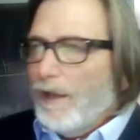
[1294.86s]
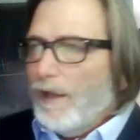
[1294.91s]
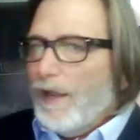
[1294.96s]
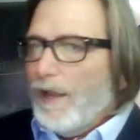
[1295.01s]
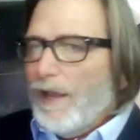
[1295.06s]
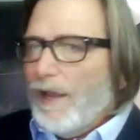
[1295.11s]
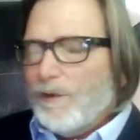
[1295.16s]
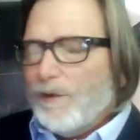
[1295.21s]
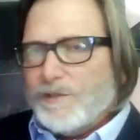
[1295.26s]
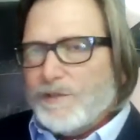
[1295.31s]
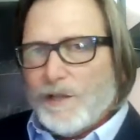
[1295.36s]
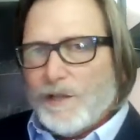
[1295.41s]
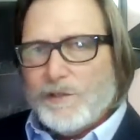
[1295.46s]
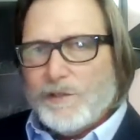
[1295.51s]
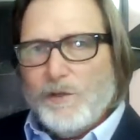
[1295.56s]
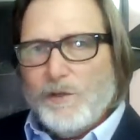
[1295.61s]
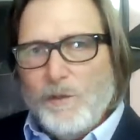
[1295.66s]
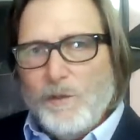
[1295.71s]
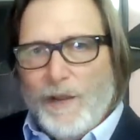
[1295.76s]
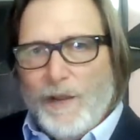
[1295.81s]
And it was
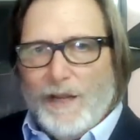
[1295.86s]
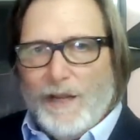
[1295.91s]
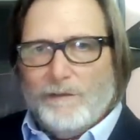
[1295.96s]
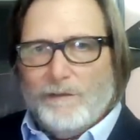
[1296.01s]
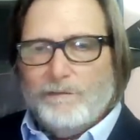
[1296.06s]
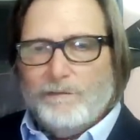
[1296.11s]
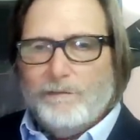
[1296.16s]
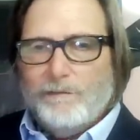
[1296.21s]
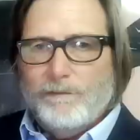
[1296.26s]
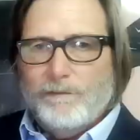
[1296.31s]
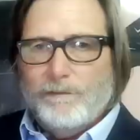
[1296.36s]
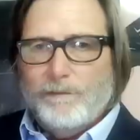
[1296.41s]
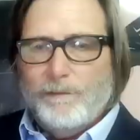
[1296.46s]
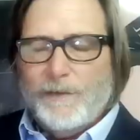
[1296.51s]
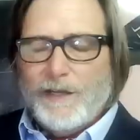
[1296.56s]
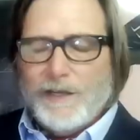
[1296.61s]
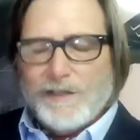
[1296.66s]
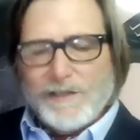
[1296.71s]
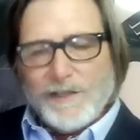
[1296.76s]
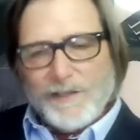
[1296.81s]
also humane,
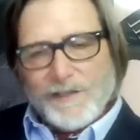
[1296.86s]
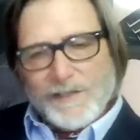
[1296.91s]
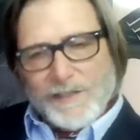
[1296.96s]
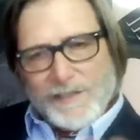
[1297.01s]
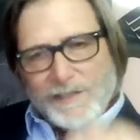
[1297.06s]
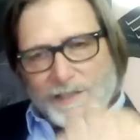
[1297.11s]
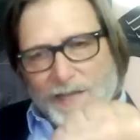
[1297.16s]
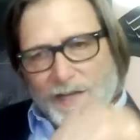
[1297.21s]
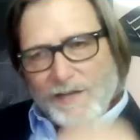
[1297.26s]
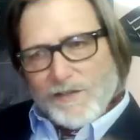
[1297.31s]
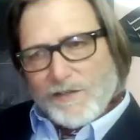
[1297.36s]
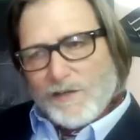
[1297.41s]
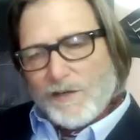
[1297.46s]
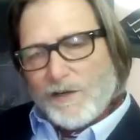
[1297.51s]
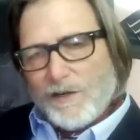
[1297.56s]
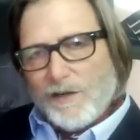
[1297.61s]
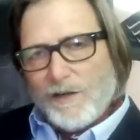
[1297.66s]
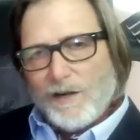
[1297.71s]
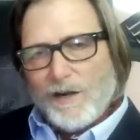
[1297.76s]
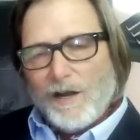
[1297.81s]
because at the
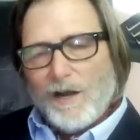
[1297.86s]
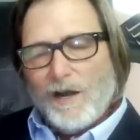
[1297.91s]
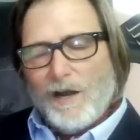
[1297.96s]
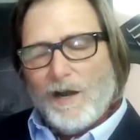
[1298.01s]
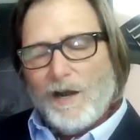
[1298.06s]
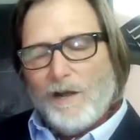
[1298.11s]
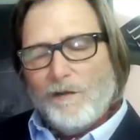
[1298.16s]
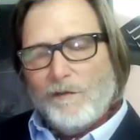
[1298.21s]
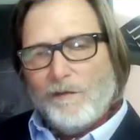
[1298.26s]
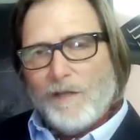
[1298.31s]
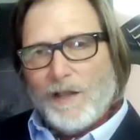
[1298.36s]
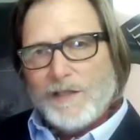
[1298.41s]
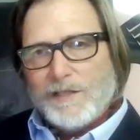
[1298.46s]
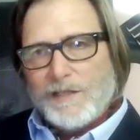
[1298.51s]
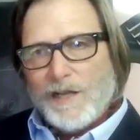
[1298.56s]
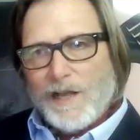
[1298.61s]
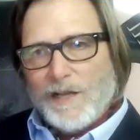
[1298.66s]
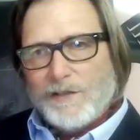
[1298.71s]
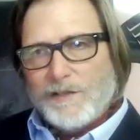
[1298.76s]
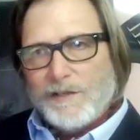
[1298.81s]
center of Las
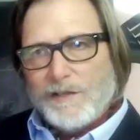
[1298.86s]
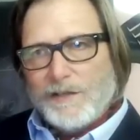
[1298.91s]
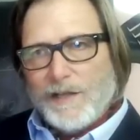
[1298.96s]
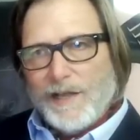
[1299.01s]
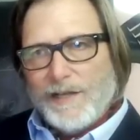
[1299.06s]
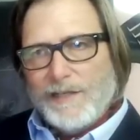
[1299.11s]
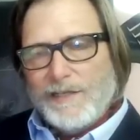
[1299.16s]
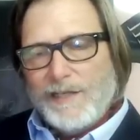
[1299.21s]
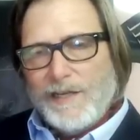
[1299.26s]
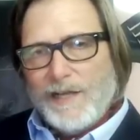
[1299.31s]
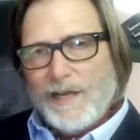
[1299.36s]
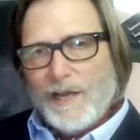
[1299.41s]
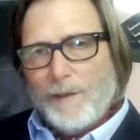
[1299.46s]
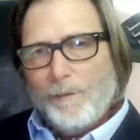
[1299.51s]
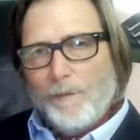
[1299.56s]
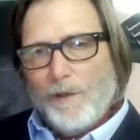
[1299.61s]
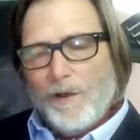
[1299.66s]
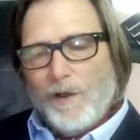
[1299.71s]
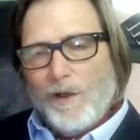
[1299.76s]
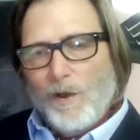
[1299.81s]
Casas' idea
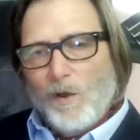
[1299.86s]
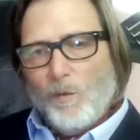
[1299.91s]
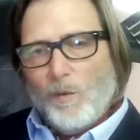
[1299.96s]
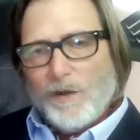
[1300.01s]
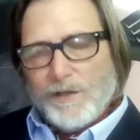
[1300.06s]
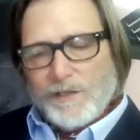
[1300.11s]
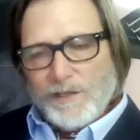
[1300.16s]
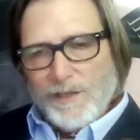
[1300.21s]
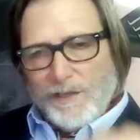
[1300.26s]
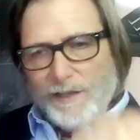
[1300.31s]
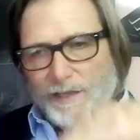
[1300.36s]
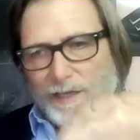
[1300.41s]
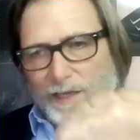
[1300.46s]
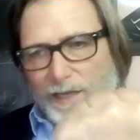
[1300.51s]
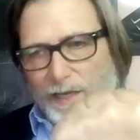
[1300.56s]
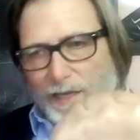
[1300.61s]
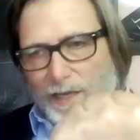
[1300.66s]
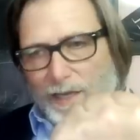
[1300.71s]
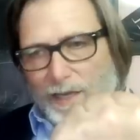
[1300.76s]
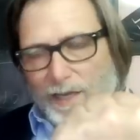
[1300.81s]
was that the
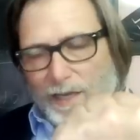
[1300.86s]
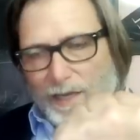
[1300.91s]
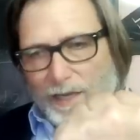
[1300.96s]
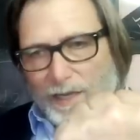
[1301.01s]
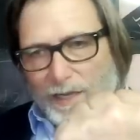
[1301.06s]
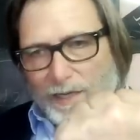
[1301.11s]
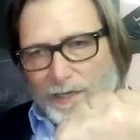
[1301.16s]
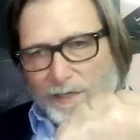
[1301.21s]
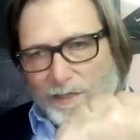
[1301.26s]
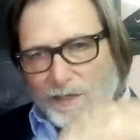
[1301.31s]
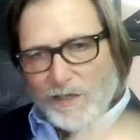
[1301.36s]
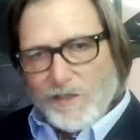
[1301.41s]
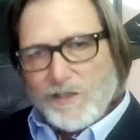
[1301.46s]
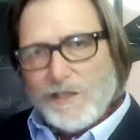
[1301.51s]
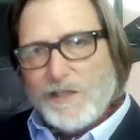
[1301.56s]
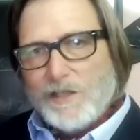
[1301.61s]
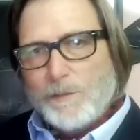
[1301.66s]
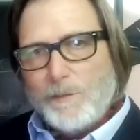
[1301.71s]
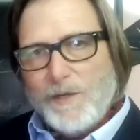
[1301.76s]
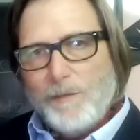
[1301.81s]

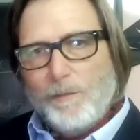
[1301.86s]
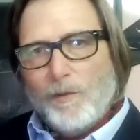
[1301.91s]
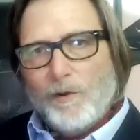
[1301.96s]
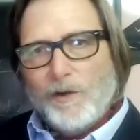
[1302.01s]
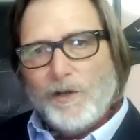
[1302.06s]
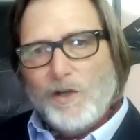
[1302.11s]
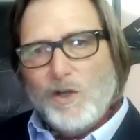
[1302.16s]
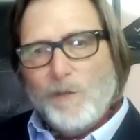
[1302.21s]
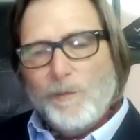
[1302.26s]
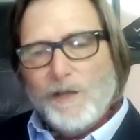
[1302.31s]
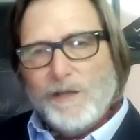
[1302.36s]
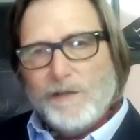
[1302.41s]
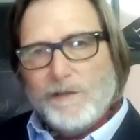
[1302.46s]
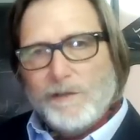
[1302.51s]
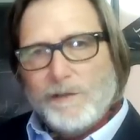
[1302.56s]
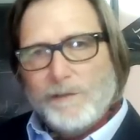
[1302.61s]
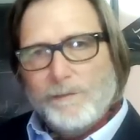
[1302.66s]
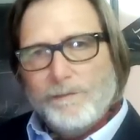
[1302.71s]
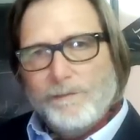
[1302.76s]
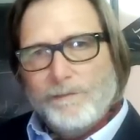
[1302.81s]
indigenous people are
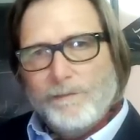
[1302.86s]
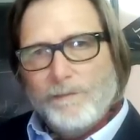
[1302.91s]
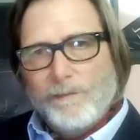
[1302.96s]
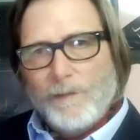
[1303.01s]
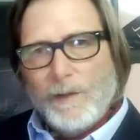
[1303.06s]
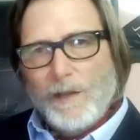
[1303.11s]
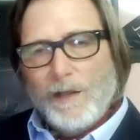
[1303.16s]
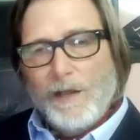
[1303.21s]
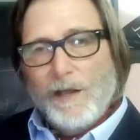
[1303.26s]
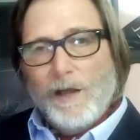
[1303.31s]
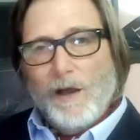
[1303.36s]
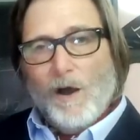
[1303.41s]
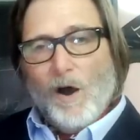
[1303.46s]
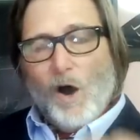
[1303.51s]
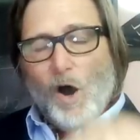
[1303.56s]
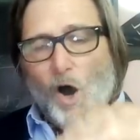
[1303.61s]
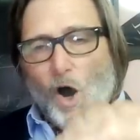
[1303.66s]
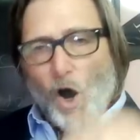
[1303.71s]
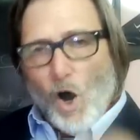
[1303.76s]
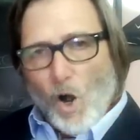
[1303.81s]
humans,
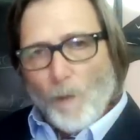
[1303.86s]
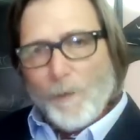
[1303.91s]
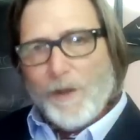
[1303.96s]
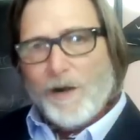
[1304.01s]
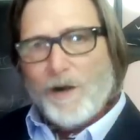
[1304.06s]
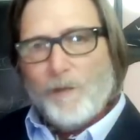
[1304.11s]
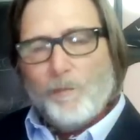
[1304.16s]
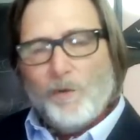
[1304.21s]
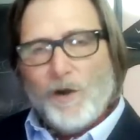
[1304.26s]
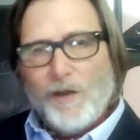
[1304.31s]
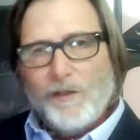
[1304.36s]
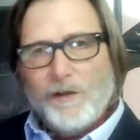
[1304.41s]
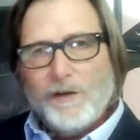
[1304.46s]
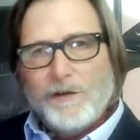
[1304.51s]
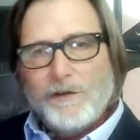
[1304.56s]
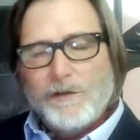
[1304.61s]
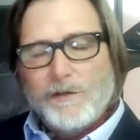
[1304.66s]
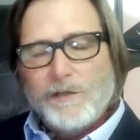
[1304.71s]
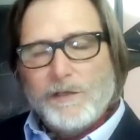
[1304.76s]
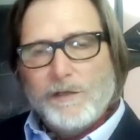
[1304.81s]
all men are
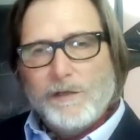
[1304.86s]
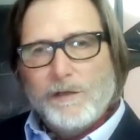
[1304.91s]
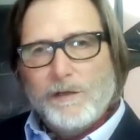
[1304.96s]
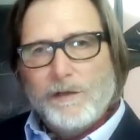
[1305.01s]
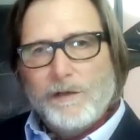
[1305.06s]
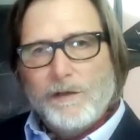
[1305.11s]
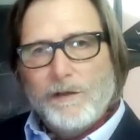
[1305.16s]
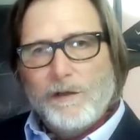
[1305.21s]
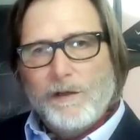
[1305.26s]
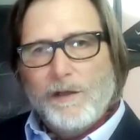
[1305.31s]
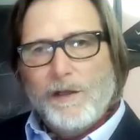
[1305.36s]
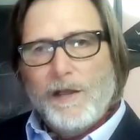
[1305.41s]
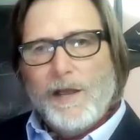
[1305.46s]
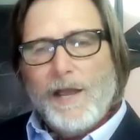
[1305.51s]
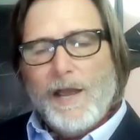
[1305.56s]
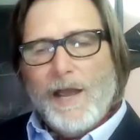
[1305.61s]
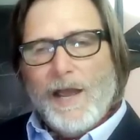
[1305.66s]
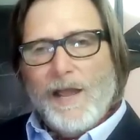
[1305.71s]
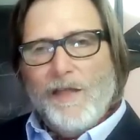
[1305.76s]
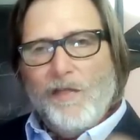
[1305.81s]
brothers,
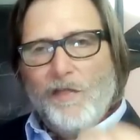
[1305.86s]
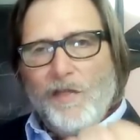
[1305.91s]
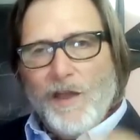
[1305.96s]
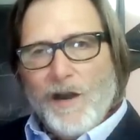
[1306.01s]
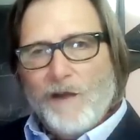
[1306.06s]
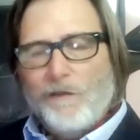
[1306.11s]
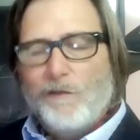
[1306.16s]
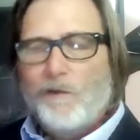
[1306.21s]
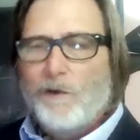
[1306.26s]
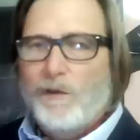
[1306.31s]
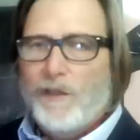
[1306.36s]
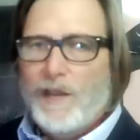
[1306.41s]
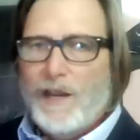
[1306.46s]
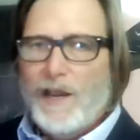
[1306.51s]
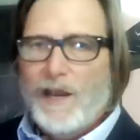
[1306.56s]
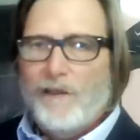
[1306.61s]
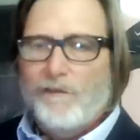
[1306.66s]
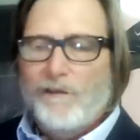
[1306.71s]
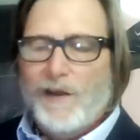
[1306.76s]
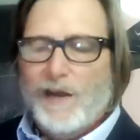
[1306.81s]
and therefore they
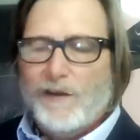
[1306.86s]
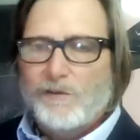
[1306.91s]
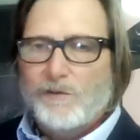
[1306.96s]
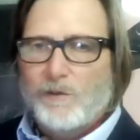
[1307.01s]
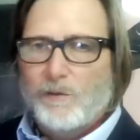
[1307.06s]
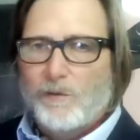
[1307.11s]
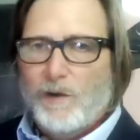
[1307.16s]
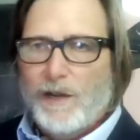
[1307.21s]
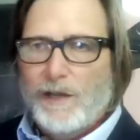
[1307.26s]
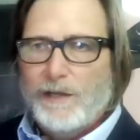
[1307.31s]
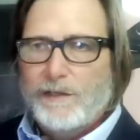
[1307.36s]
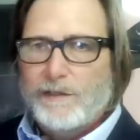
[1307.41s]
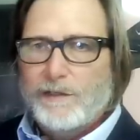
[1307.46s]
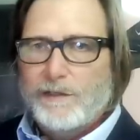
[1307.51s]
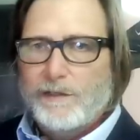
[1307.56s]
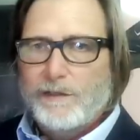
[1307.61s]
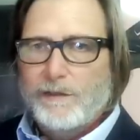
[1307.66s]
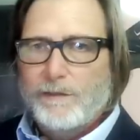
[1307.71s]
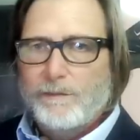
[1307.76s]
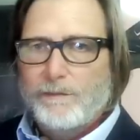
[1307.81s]
have natural rights,
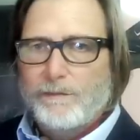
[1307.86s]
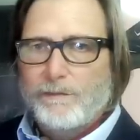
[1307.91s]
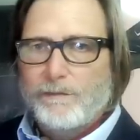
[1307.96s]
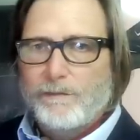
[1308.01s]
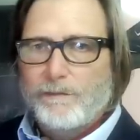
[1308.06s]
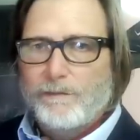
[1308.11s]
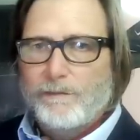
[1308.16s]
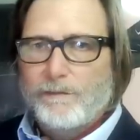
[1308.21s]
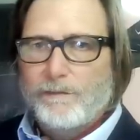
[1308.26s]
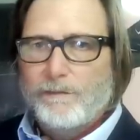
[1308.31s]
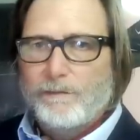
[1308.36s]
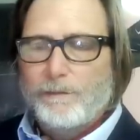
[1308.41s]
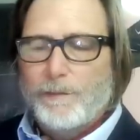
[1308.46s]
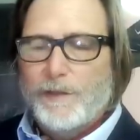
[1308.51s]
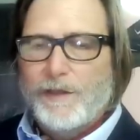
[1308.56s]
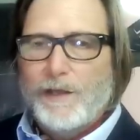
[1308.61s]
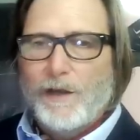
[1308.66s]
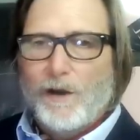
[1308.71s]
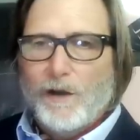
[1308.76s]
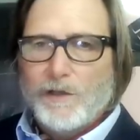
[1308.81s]
but
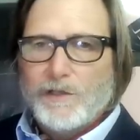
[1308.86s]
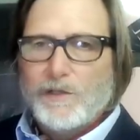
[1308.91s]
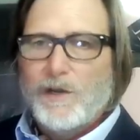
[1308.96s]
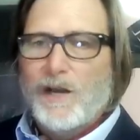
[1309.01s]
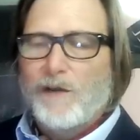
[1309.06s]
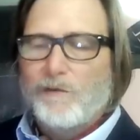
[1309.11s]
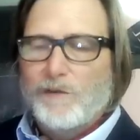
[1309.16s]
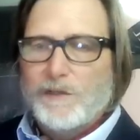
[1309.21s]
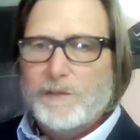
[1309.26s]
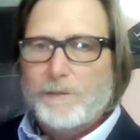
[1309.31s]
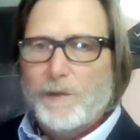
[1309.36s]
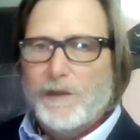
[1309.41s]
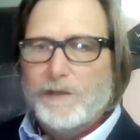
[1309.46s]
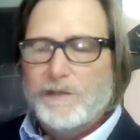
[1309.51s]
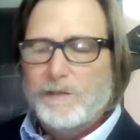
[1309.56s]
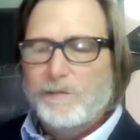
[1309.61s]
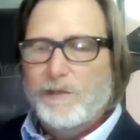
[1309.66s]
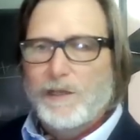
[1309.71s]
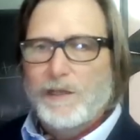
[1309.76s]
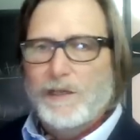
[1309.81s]
they also have
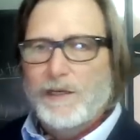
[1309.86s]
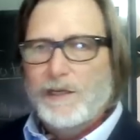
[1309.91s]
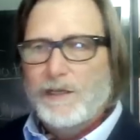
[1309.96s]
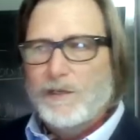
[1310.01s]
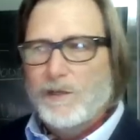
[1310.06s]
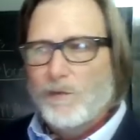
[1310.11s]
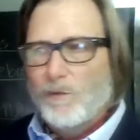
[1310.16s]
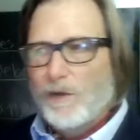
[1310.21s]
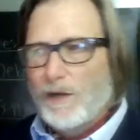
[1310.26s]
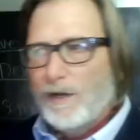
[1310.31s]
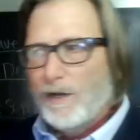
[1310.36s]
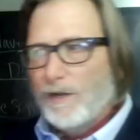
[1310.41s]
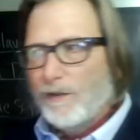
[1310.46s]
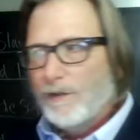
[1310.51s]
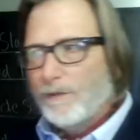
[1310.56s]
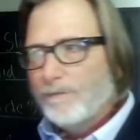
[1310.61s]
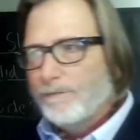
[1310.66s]
responsibility to one another.